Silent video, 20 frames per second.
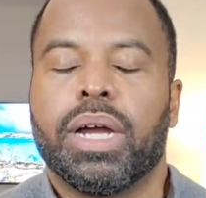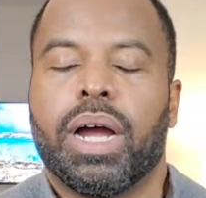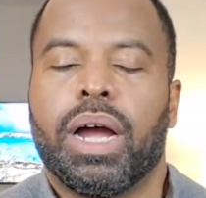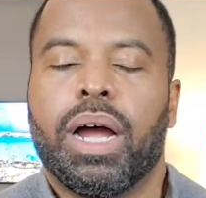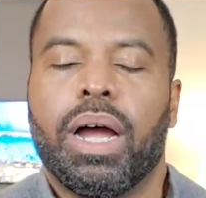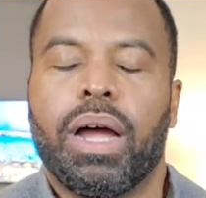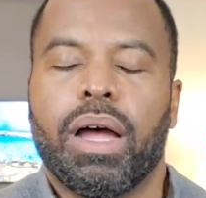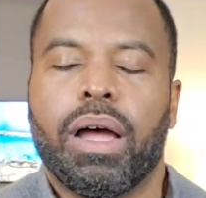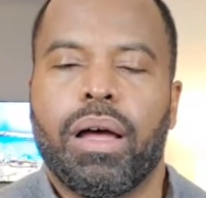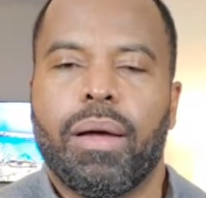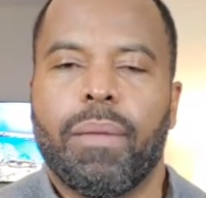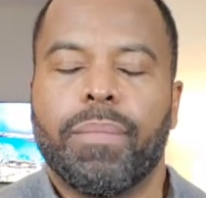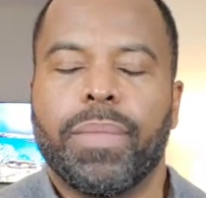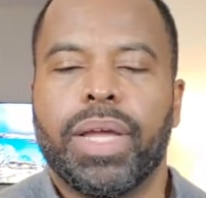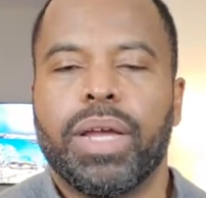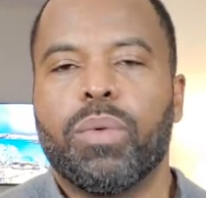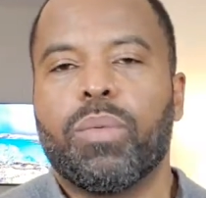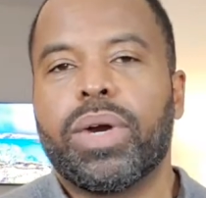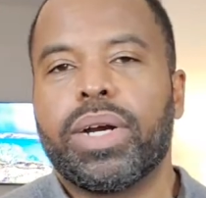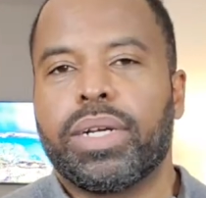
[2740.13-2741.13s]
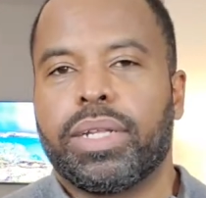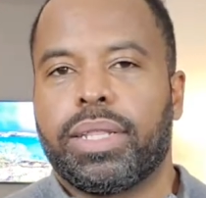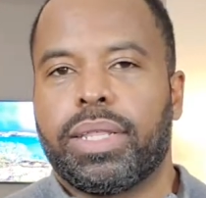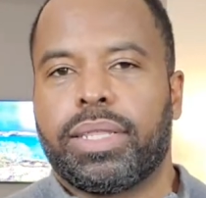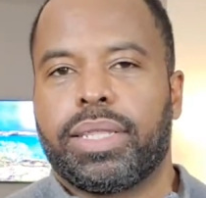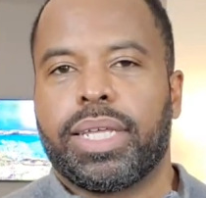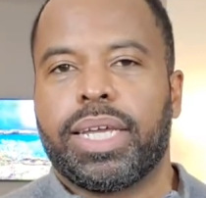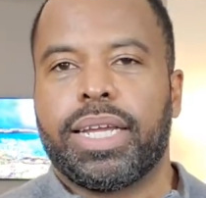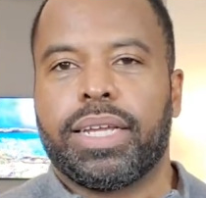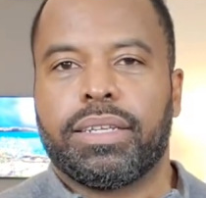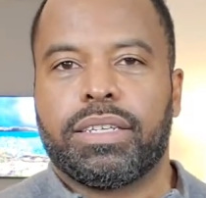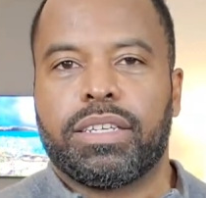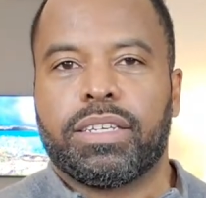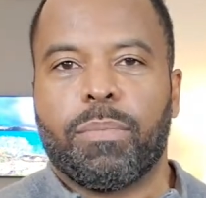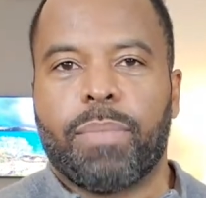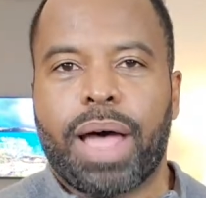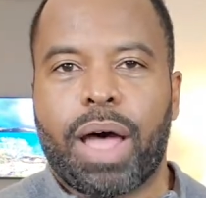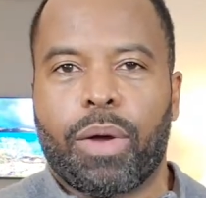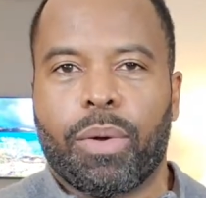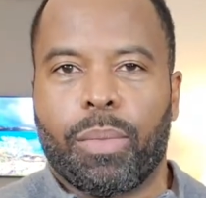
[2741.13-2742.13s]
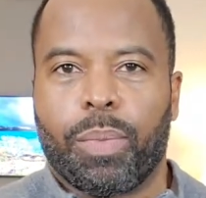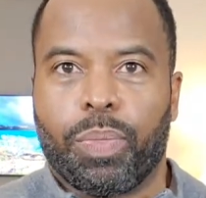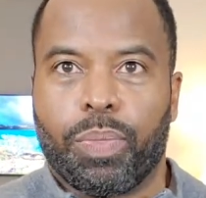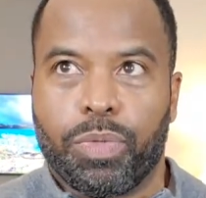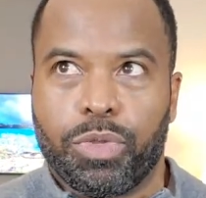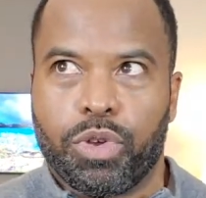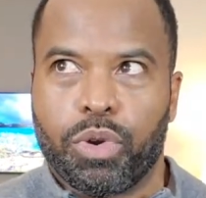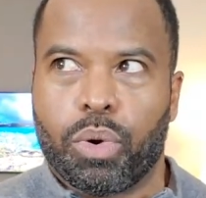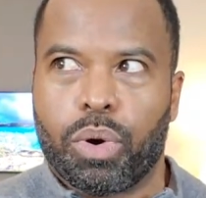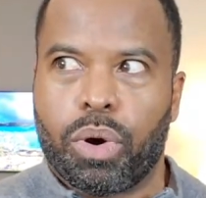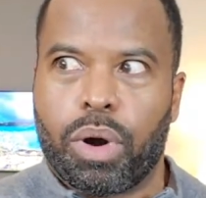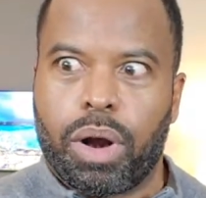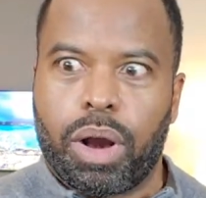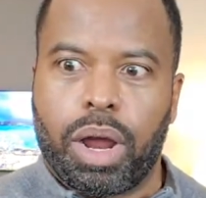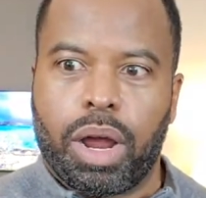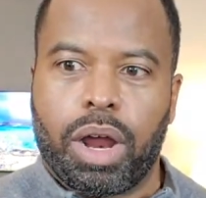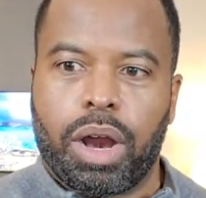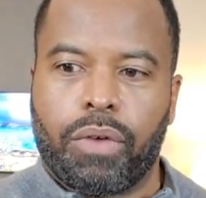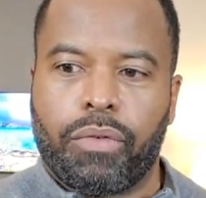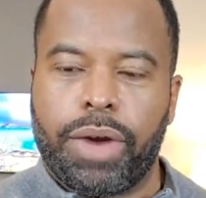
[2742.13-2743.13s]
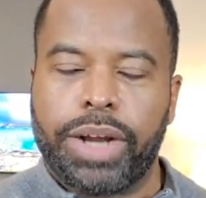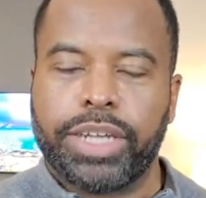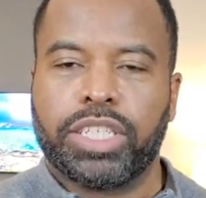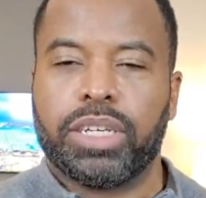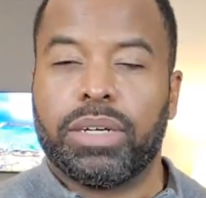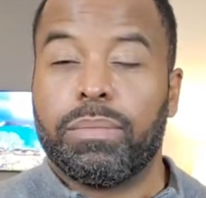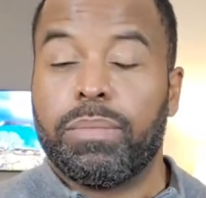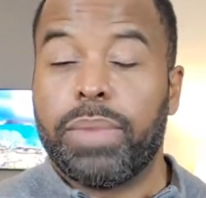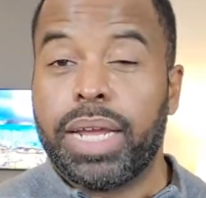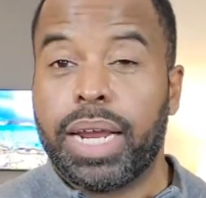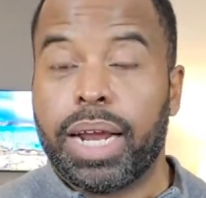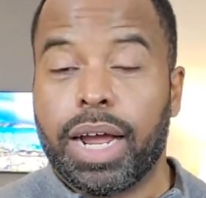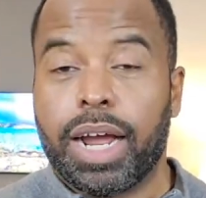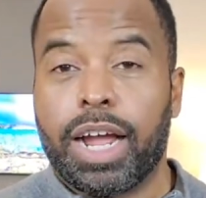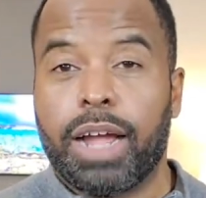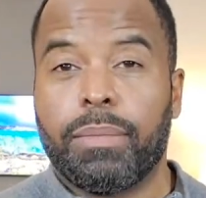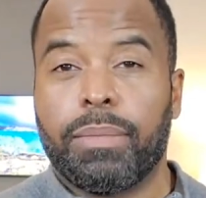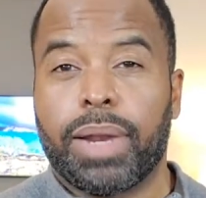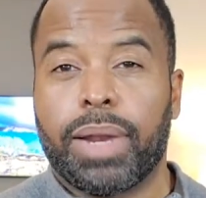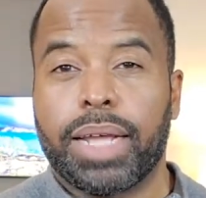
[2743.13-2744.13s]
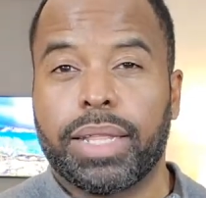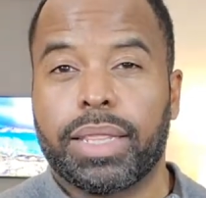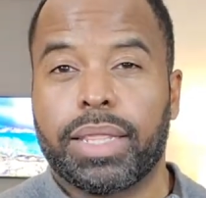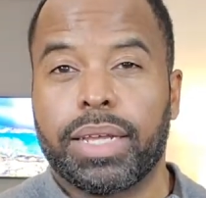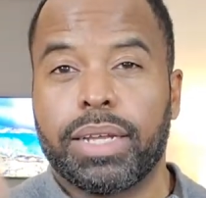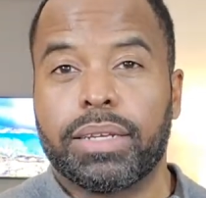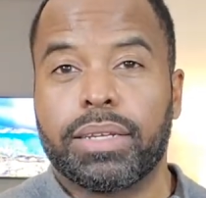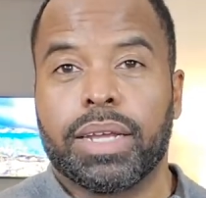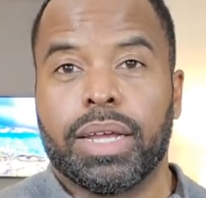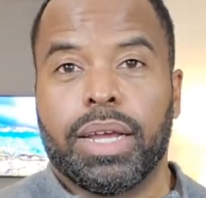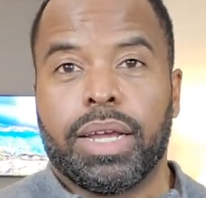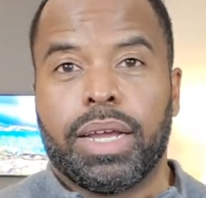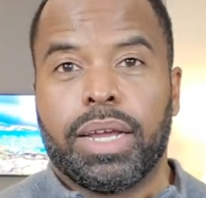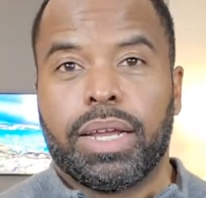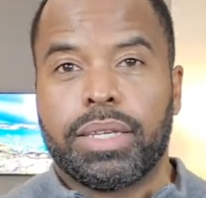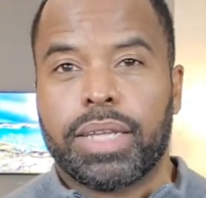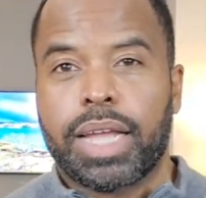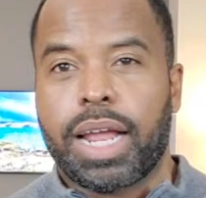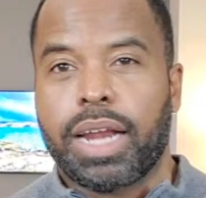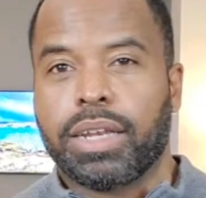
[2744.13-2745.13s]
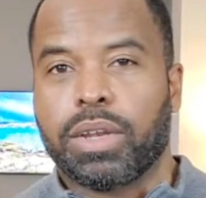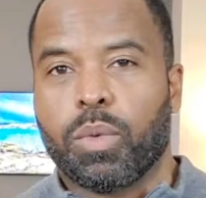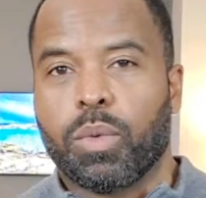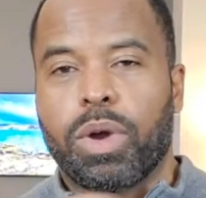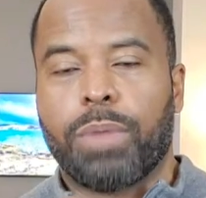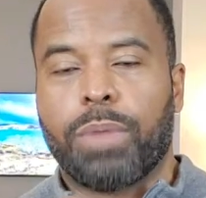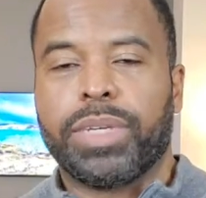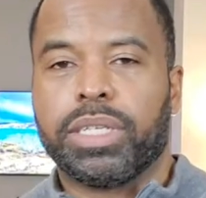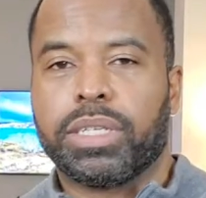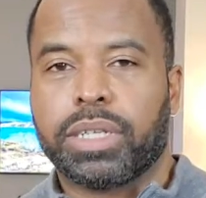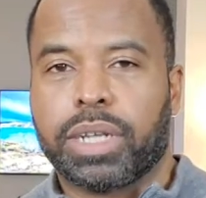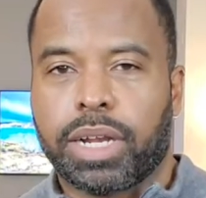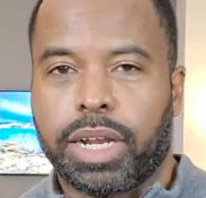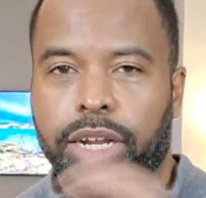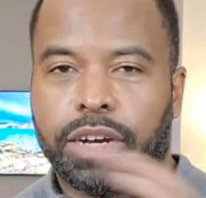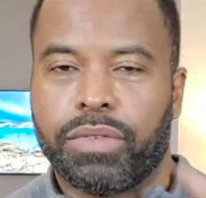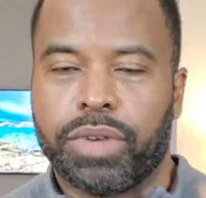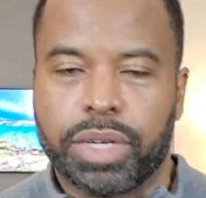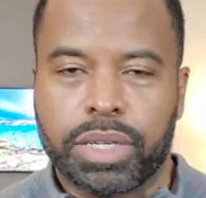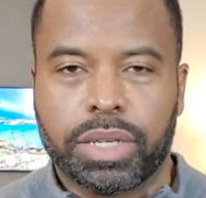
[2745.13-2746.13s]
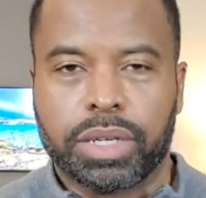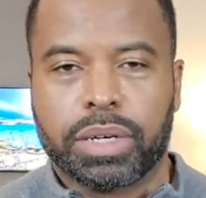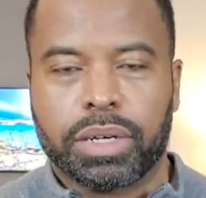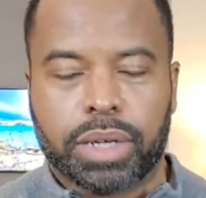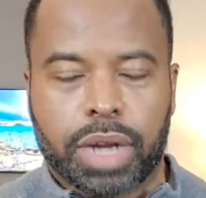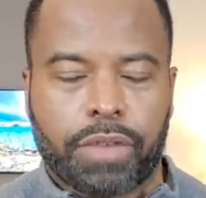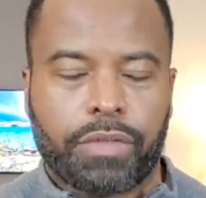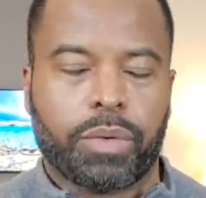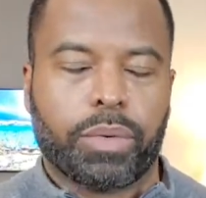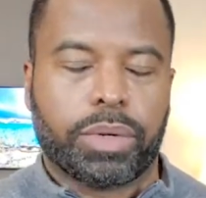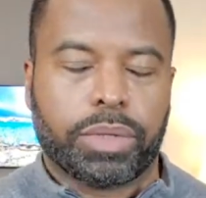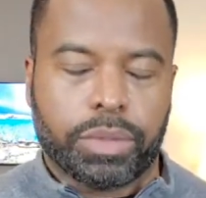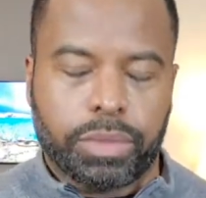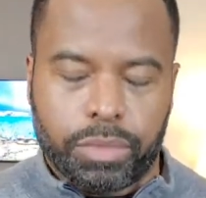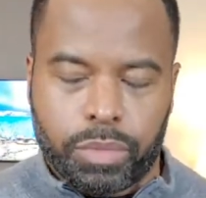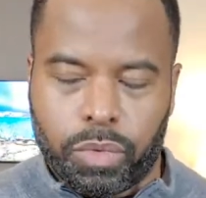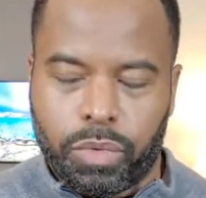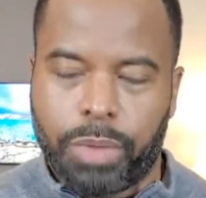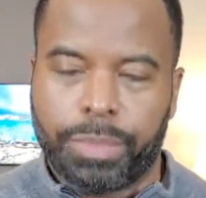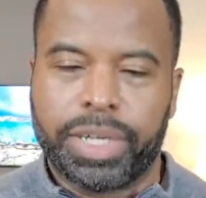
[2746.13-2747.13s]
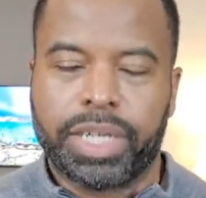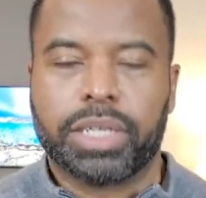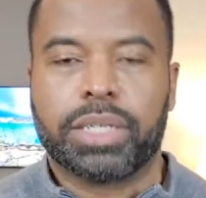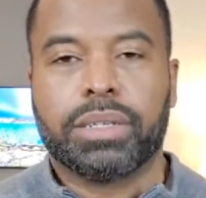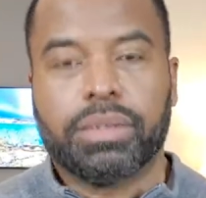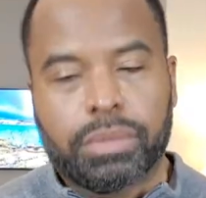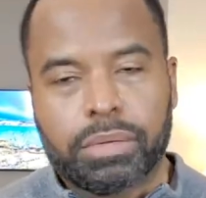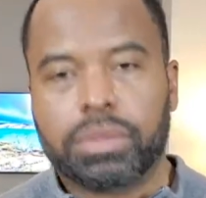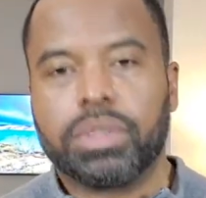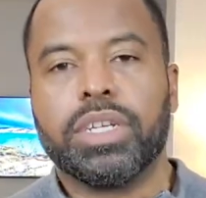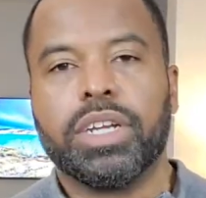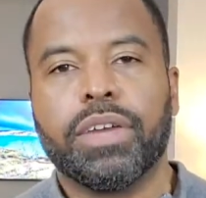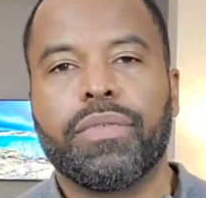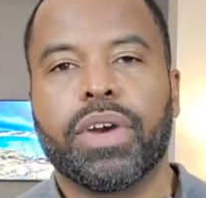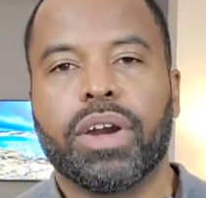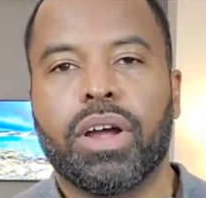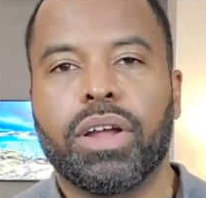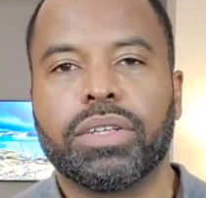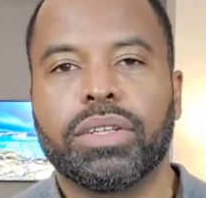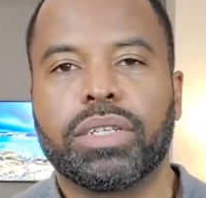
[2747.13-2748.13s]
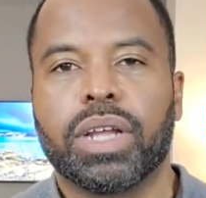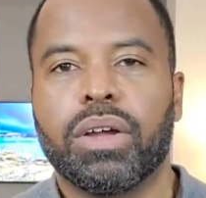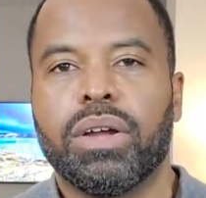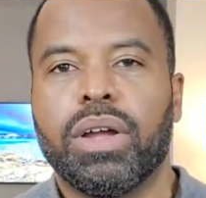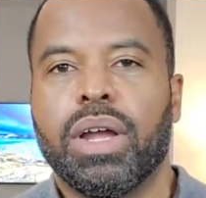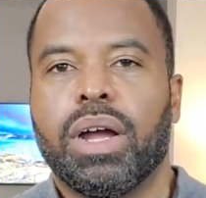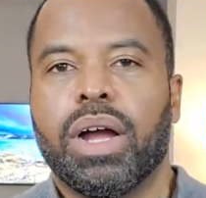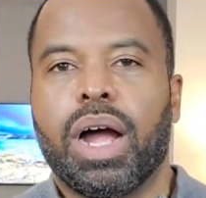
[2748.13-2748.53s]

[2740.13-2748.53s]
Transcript: Um, and one of the things about your erection being up like this is that the woman's clitoris, and everyone, woman is different also,